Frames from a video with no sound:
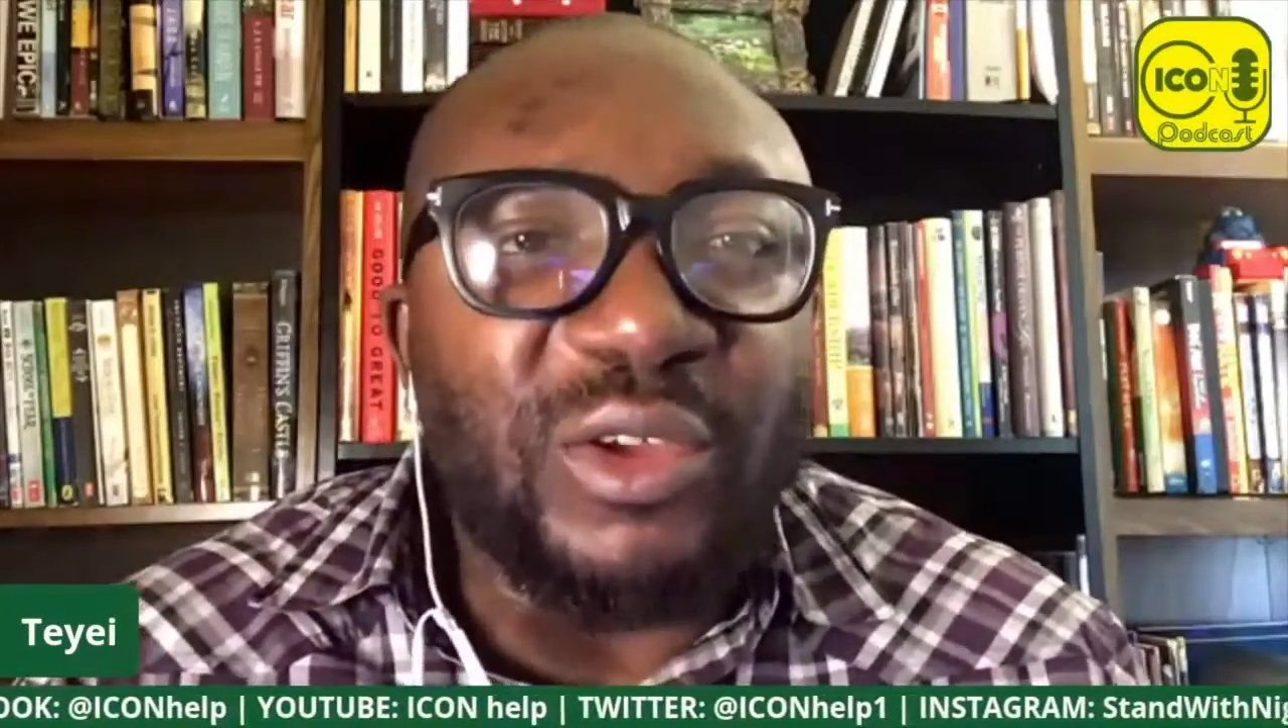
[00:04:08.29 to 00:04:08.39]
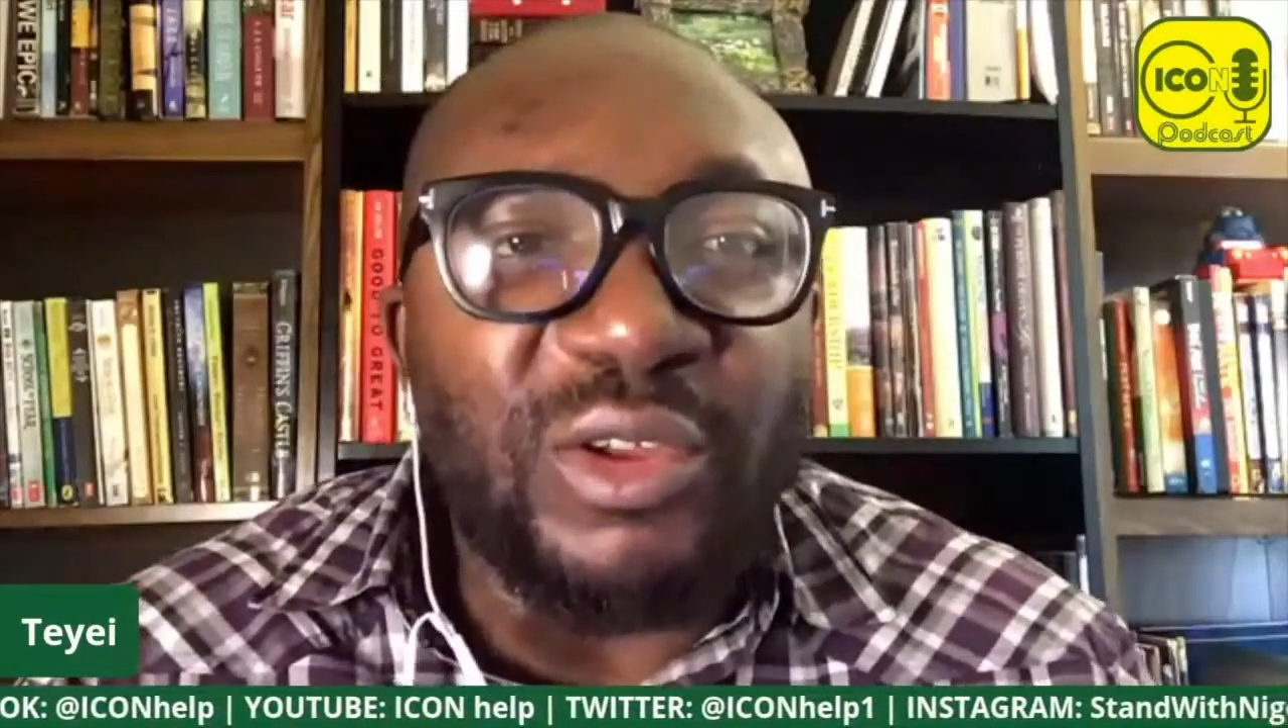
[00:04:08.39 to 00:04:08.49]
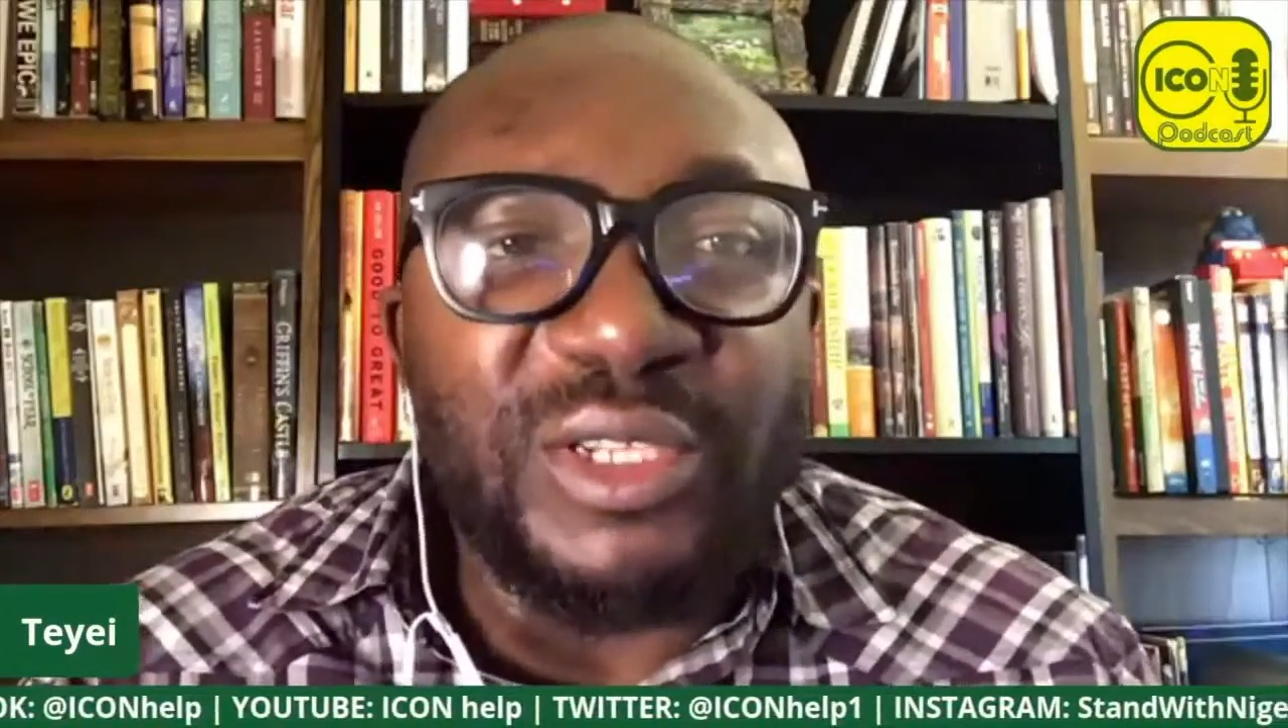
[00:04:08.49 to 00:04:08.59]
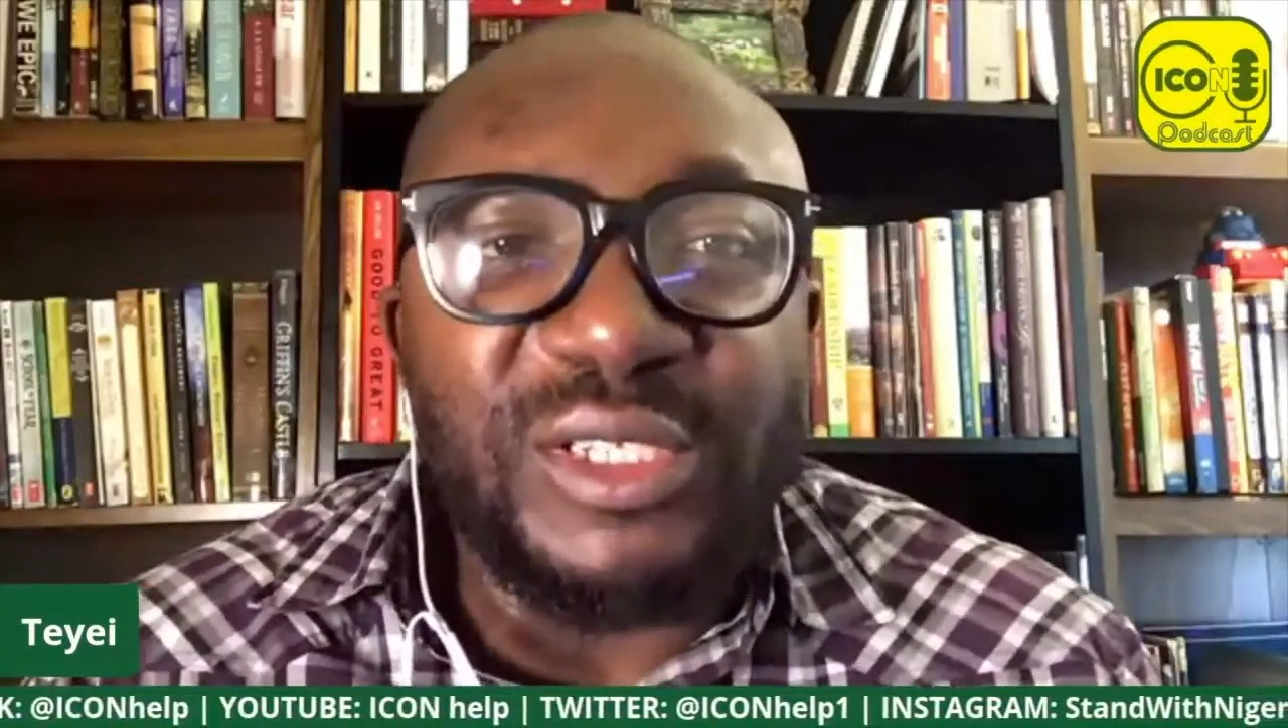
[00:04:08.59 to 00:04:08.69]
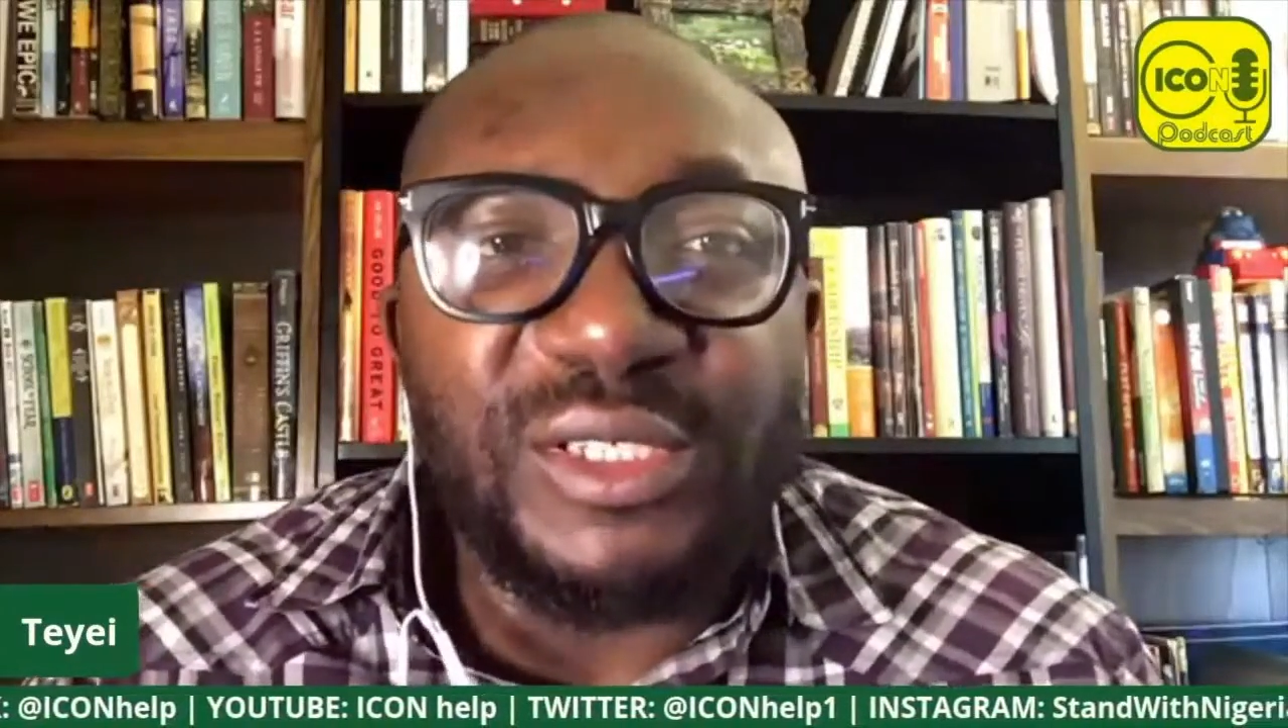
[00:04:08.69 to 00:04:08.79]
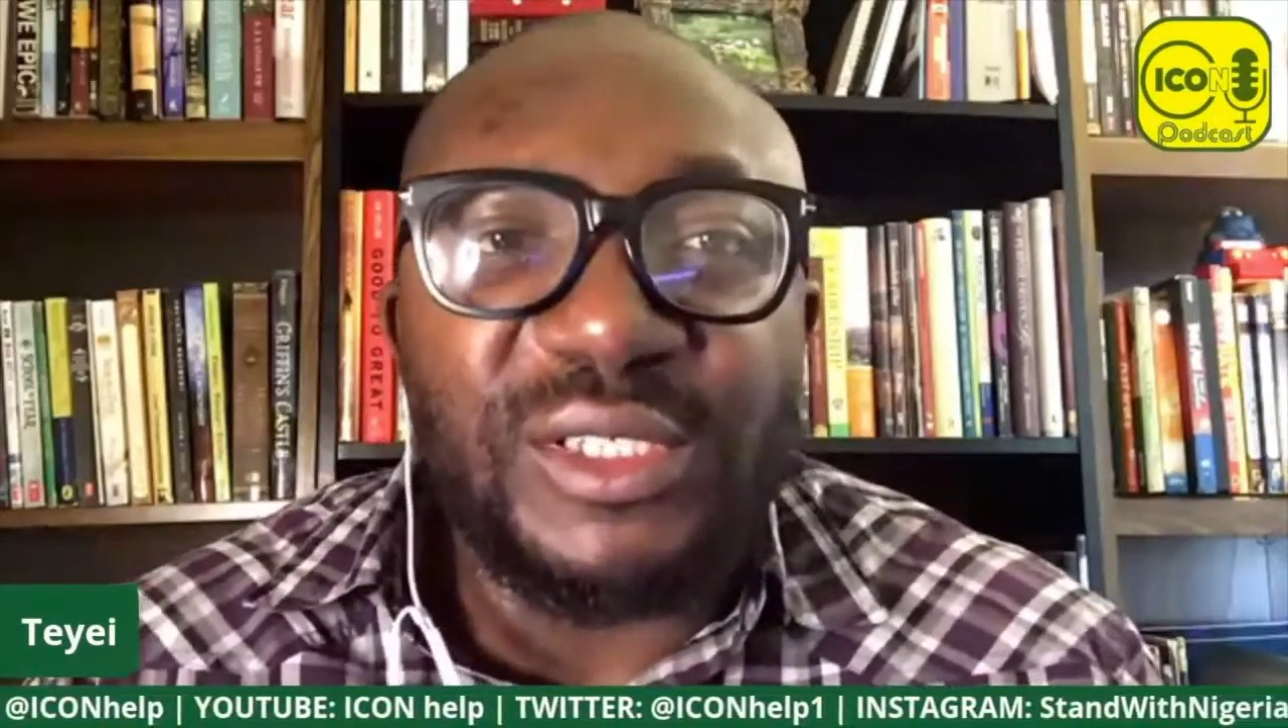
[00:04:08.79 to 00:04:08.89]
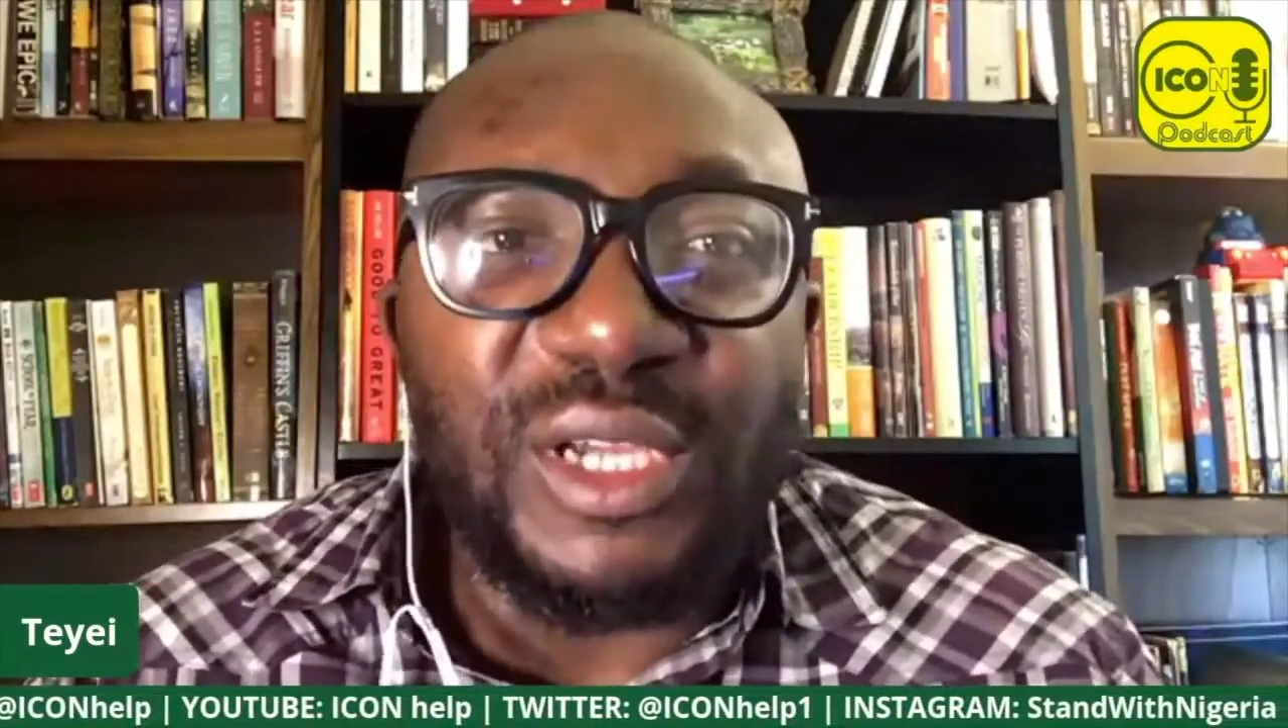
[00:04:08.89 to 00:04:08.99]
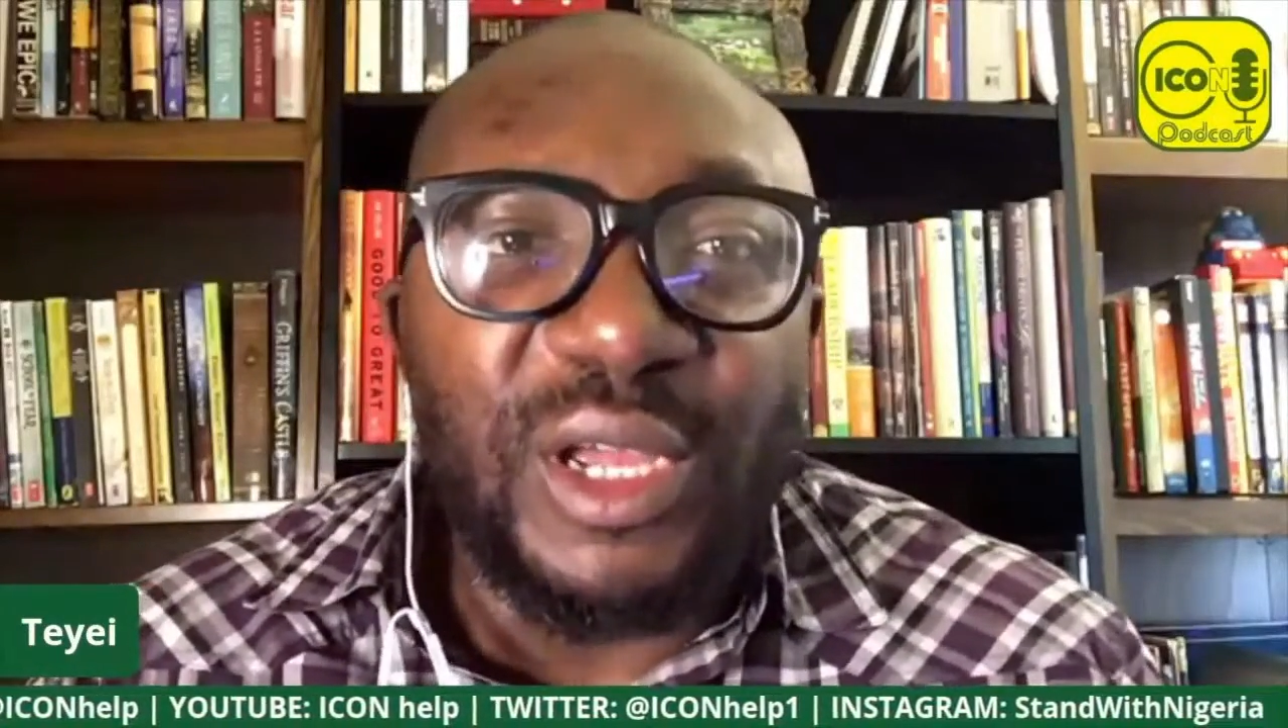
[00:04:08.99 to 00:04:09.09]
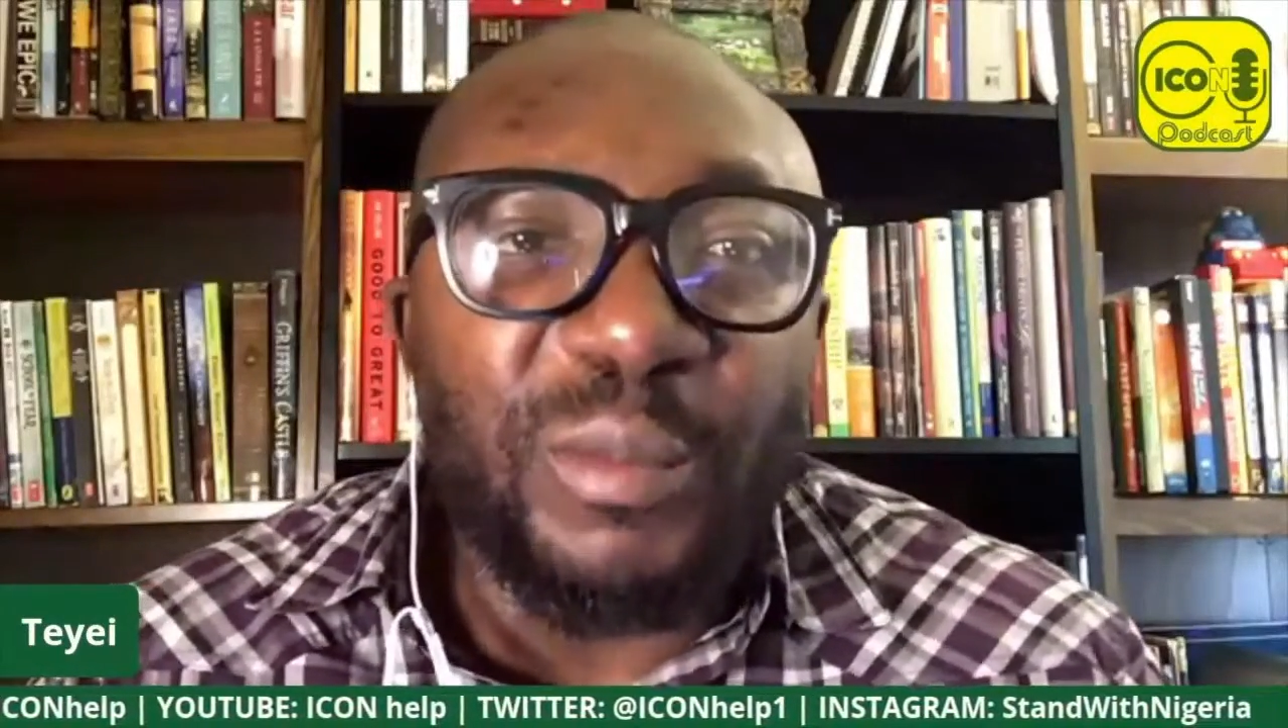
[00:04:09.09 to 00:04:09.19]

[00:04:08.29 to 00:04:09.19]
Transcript: all these